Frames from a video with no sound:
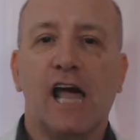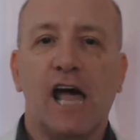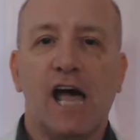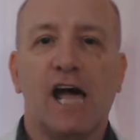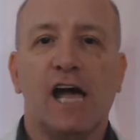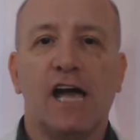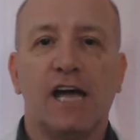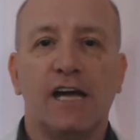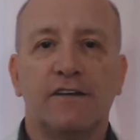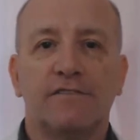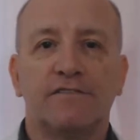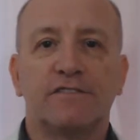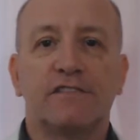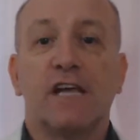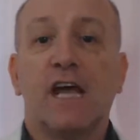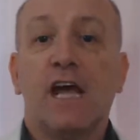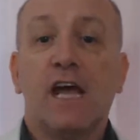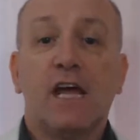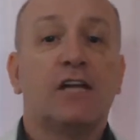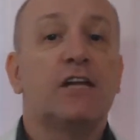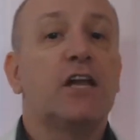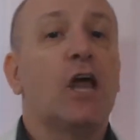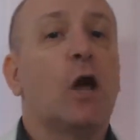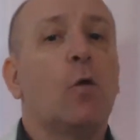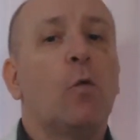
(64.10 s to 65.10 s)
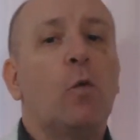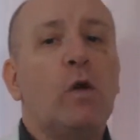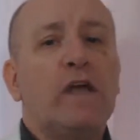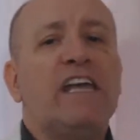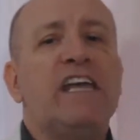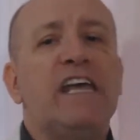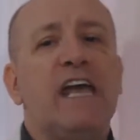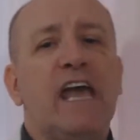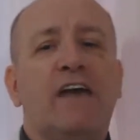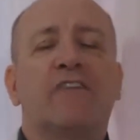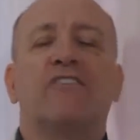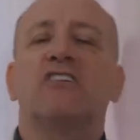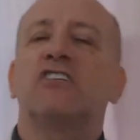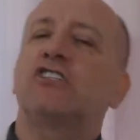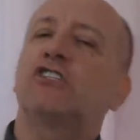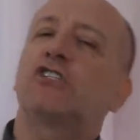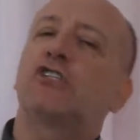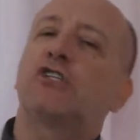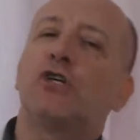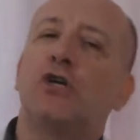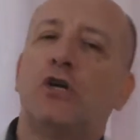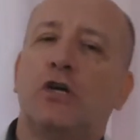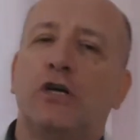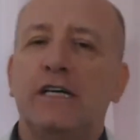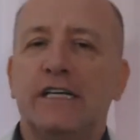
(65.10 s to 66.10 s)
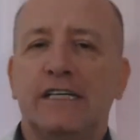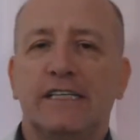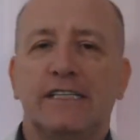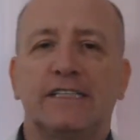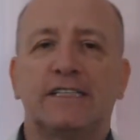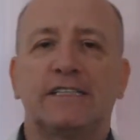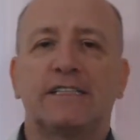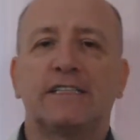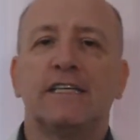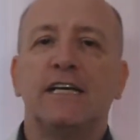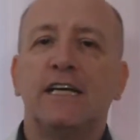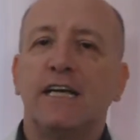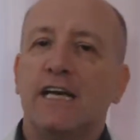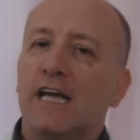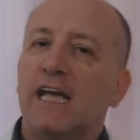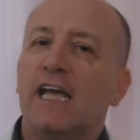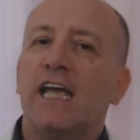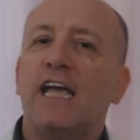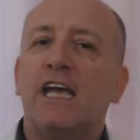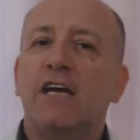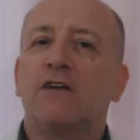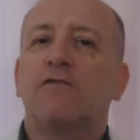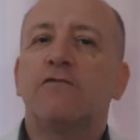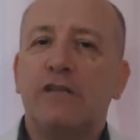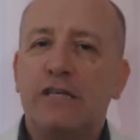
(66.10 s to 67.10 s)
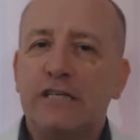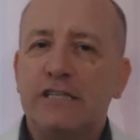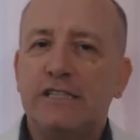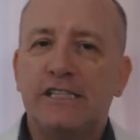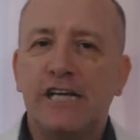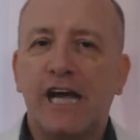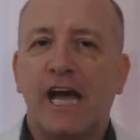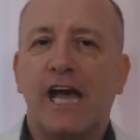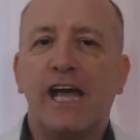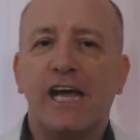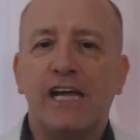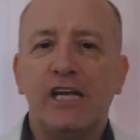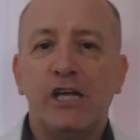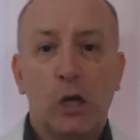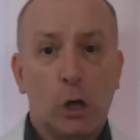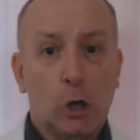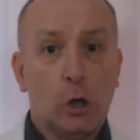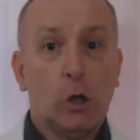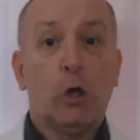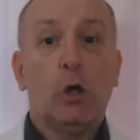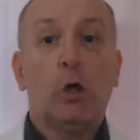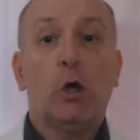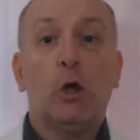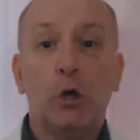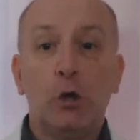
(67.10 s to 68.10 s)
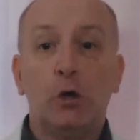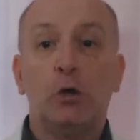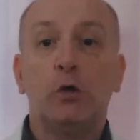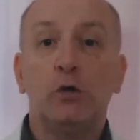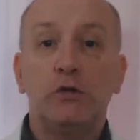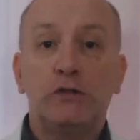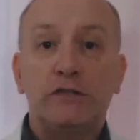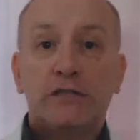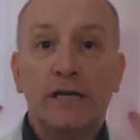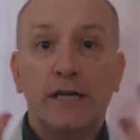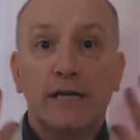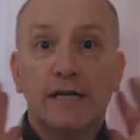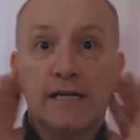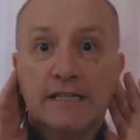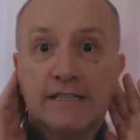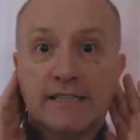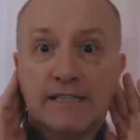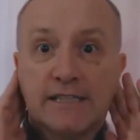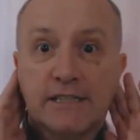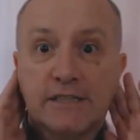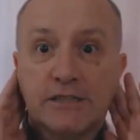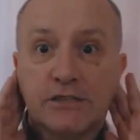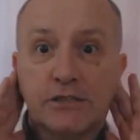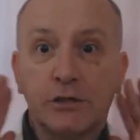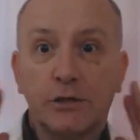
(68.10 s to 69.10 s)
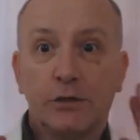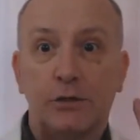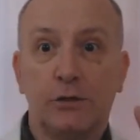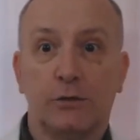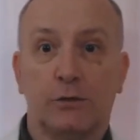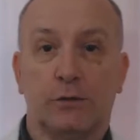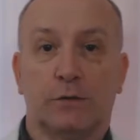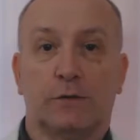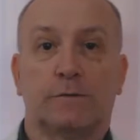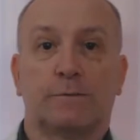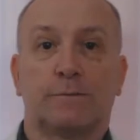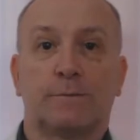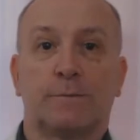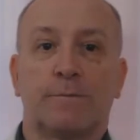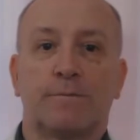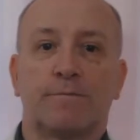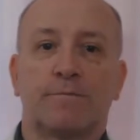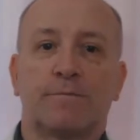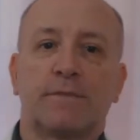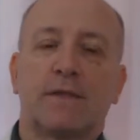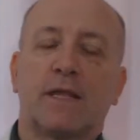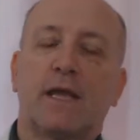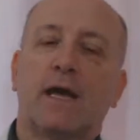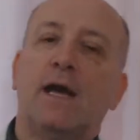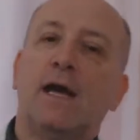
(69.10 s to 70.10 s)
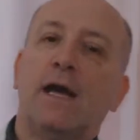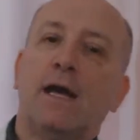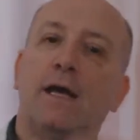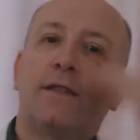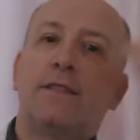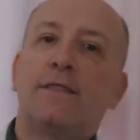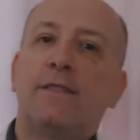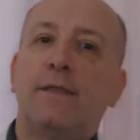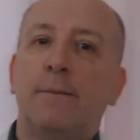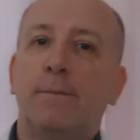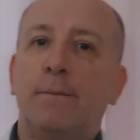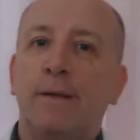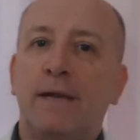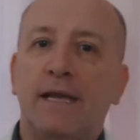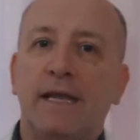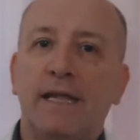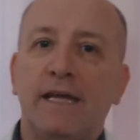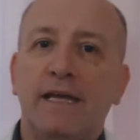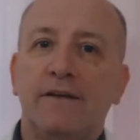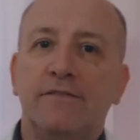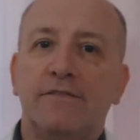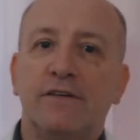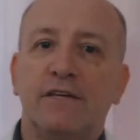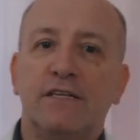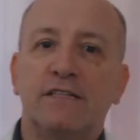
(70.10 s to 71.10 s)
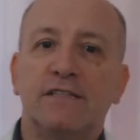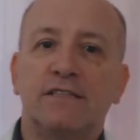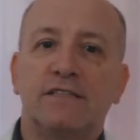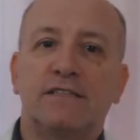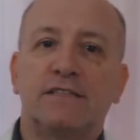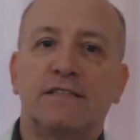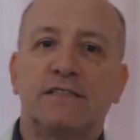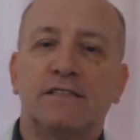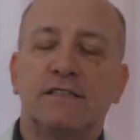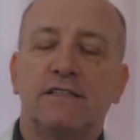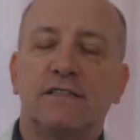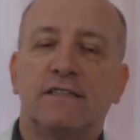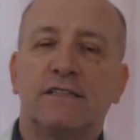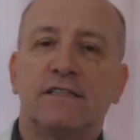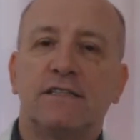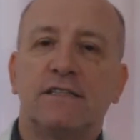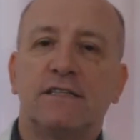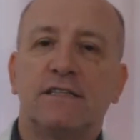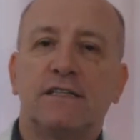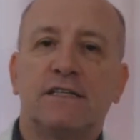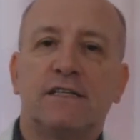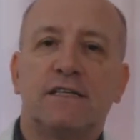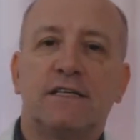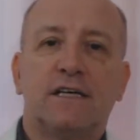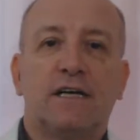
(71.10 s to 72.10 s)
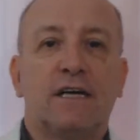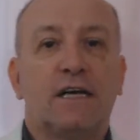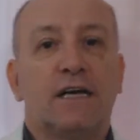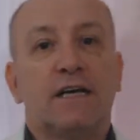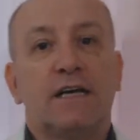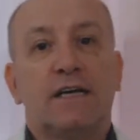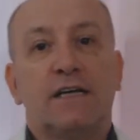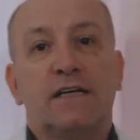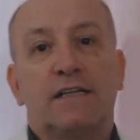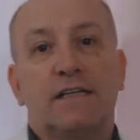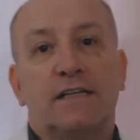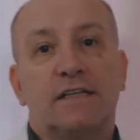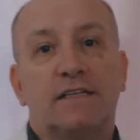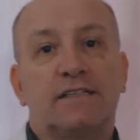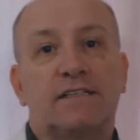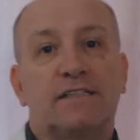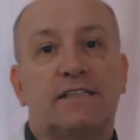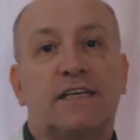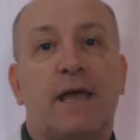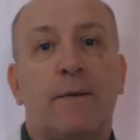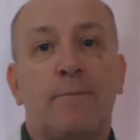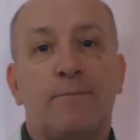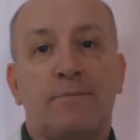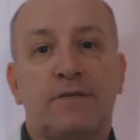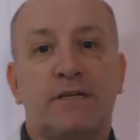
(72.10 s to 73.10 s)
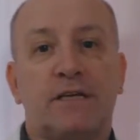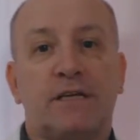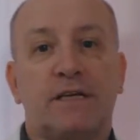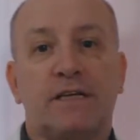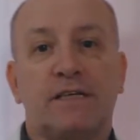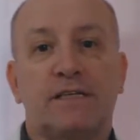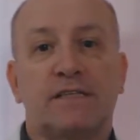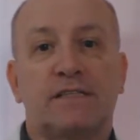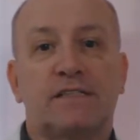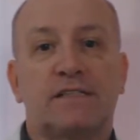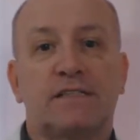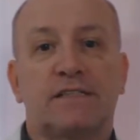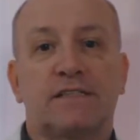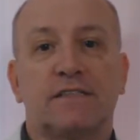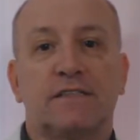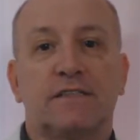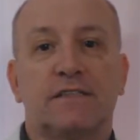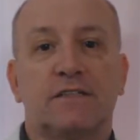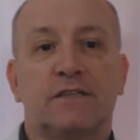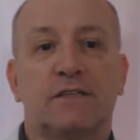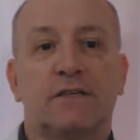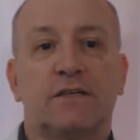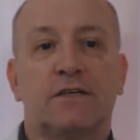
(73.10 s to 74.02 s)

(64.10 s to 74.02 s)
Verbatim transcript: lives. Now we have a choice every day who to listen to. The believers, the skeptics,